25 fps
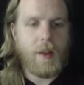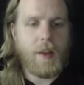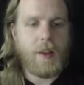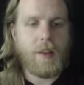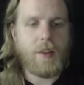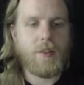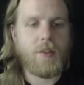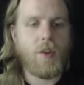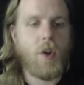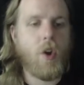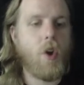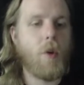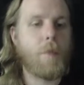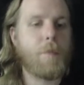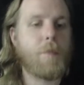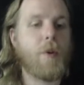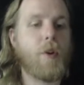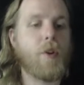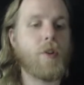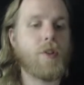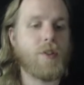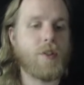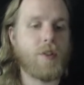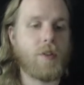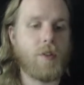is all
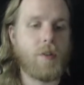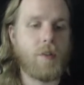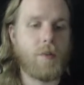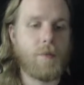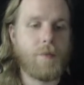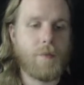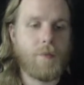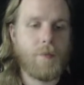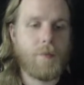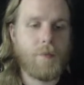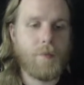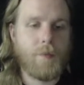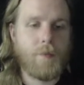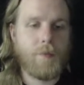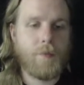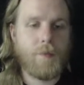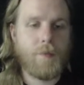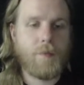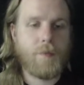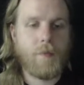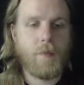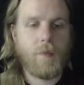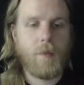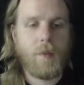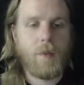personal.
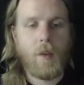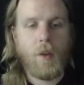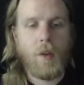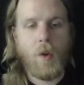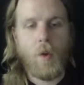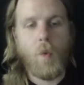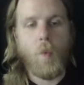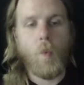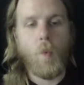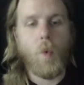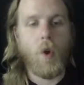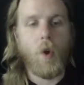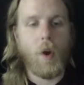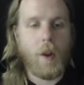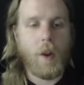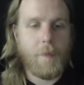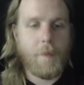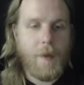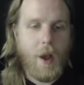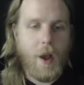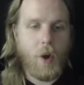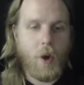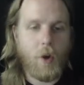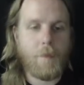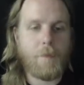What
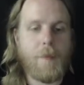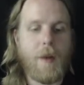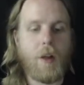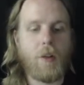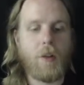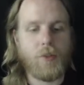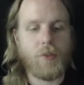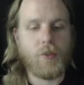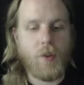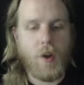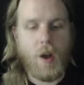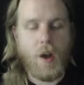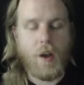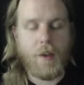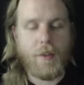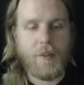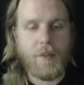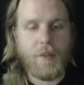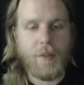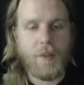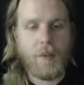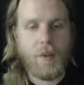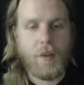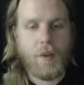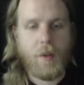about
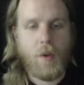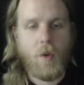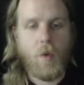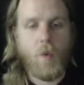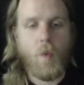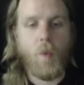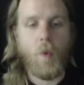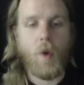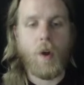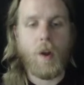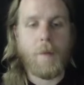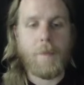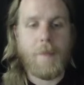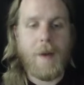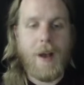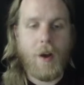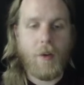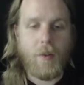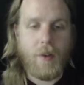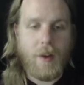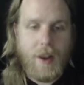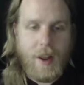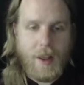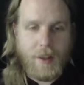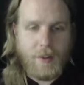Beldroth? What
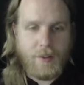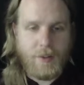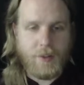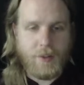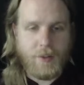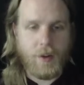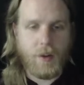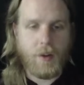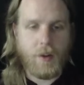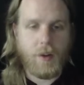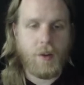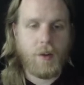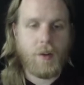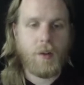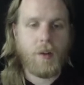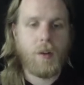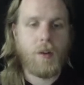about Nestor?